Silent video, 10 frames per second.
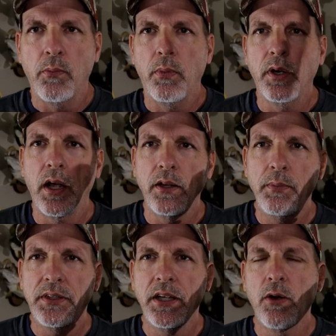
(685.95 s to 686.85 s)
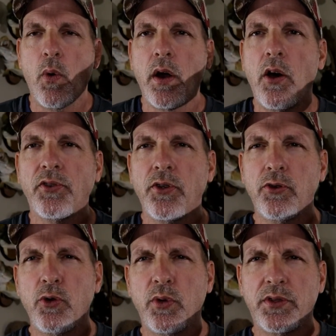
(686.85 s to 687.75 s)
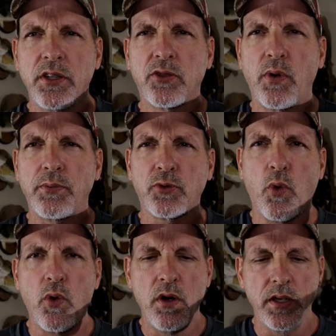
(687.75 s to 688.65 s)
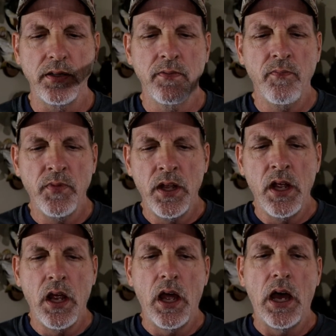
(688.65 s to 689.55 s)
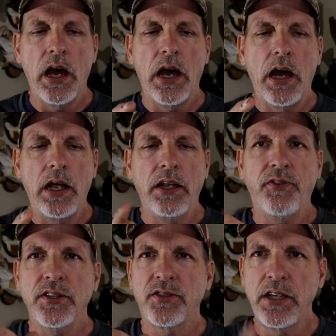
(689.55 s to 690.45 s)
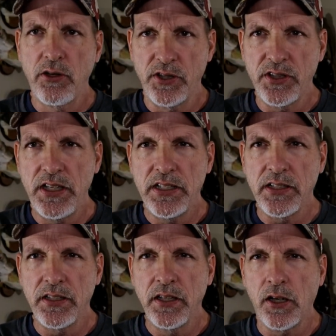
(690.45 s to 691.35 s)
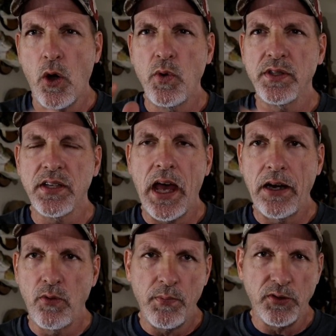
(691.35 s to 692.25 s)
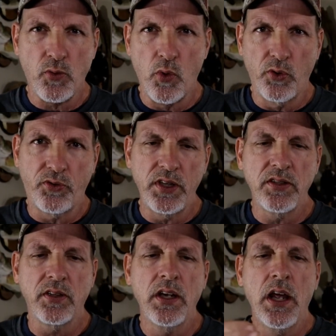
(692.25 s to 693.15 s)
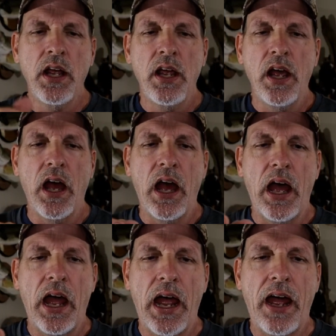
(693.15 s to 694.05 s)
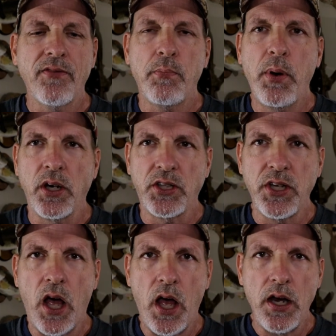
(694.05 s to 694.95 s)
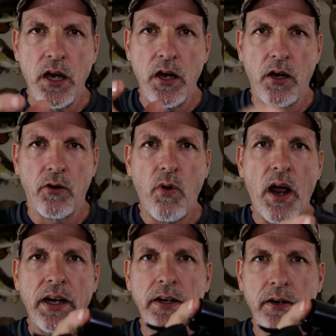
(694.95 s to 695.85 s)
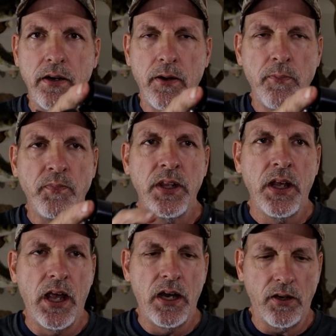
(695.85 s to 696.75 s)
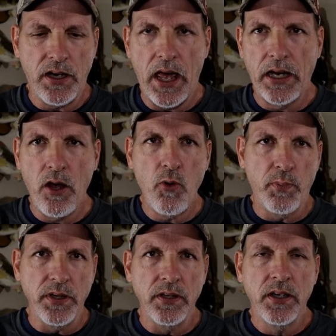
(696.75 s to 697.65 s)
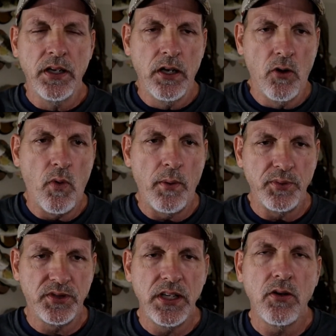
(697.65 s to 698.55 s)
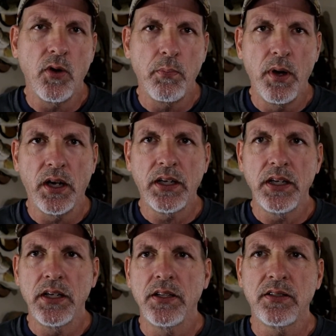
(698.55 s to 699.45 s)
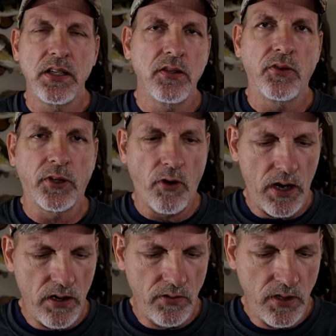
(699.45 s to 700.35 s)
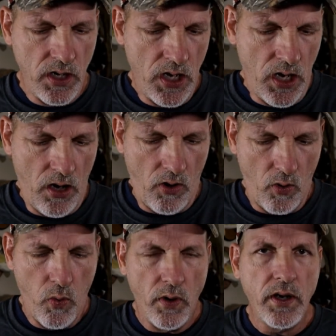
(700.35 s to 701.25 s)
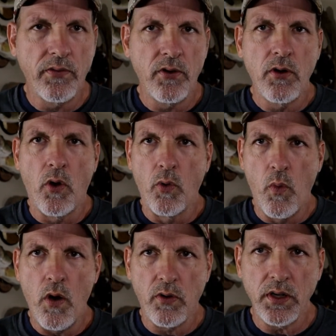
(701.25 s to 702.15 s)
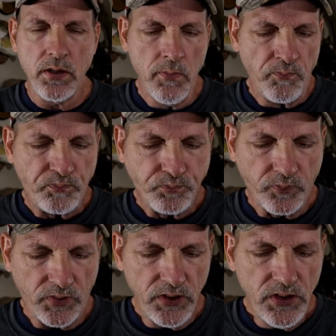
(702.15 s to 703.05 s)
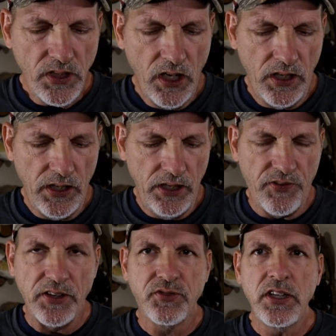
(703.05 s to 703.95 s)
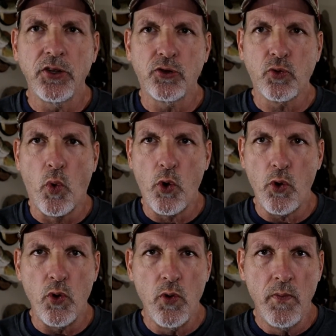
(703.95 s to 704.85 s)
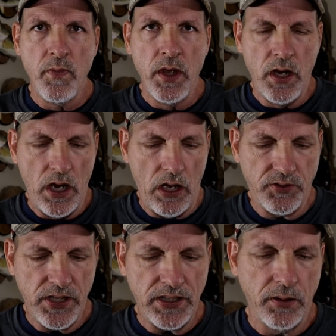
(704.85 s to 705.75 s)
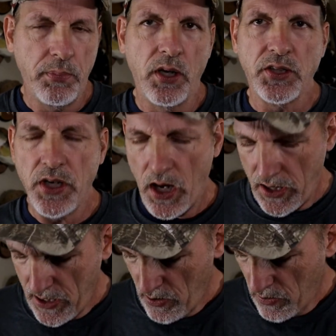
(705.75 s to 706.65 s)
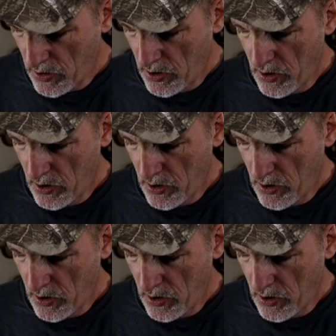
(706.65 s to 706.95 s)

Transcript: But let me tell you what I also do with this when I'm squirrel hunting. If it's deer season coinciding with my squirrel season, I have a buckshot right here. And I got it open where I'm sitting on a bucket, sitting on the ground, or whatever, or walking. If I see a squirrel, I'll take the buckshot out,